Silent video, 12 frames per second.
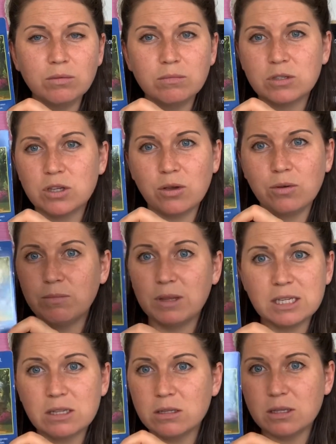So there's
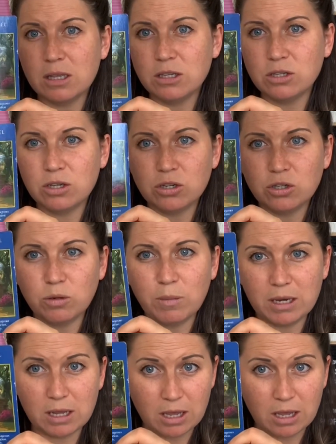lots of things you can do, but yeah,